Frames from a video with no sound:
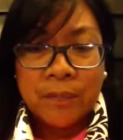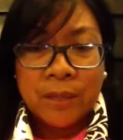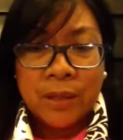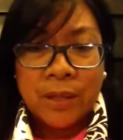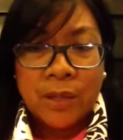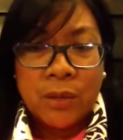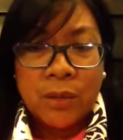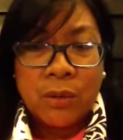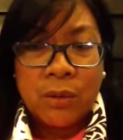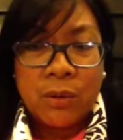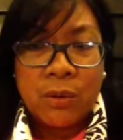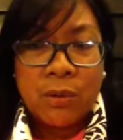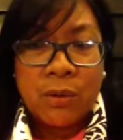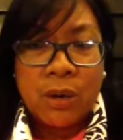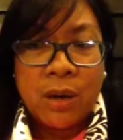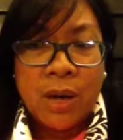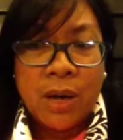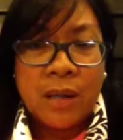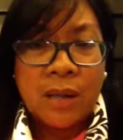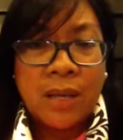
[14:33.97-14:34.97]

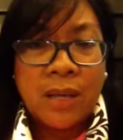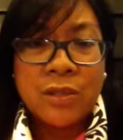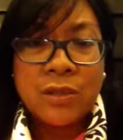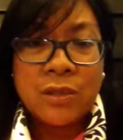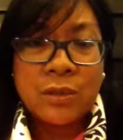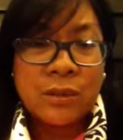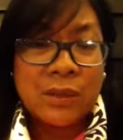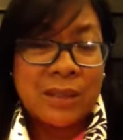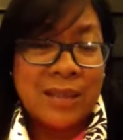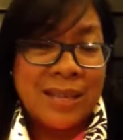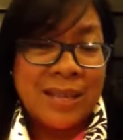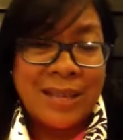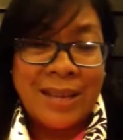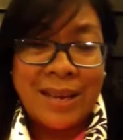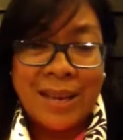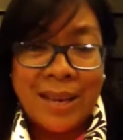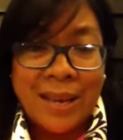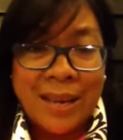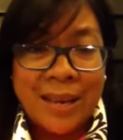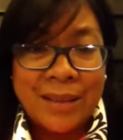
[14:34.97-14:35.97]
And I certainly
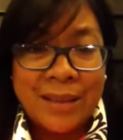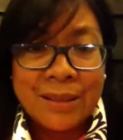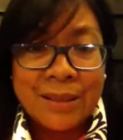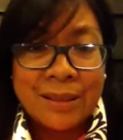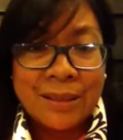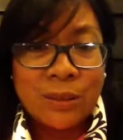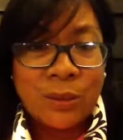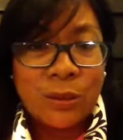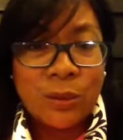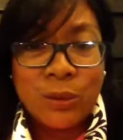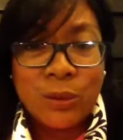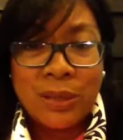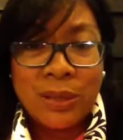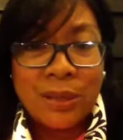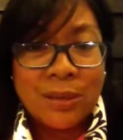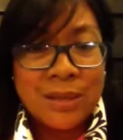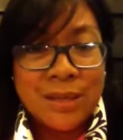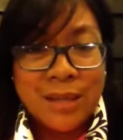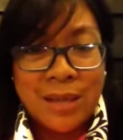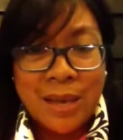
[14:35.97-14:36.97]
can. No one
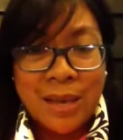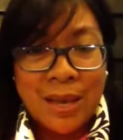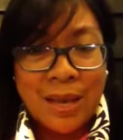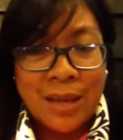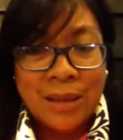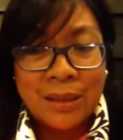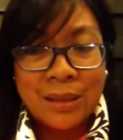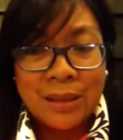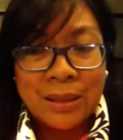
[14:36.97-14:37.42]
else can.